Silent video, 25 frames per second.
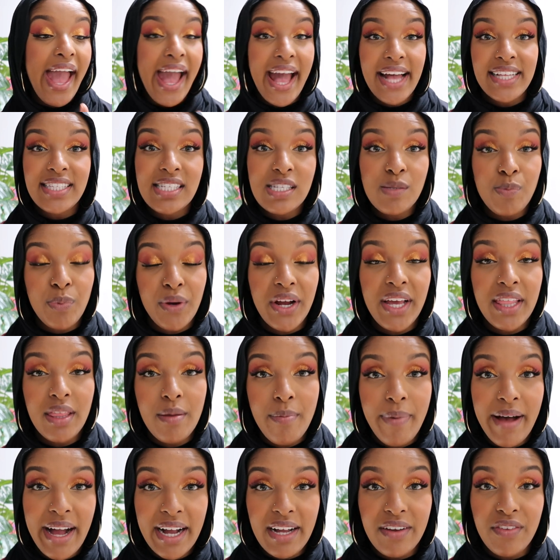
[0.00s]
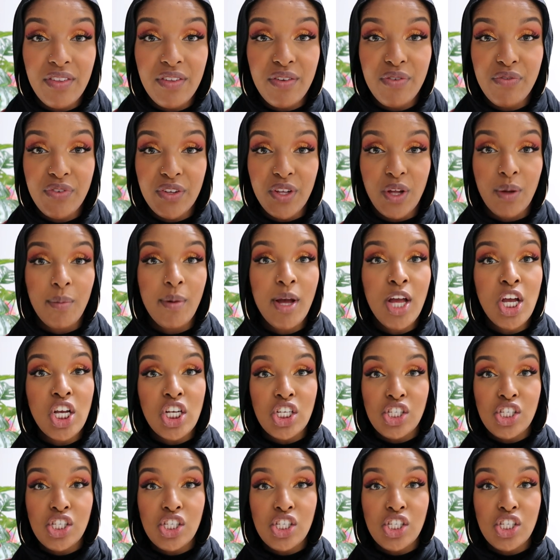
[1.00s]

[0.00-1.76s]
and spray the back of the film.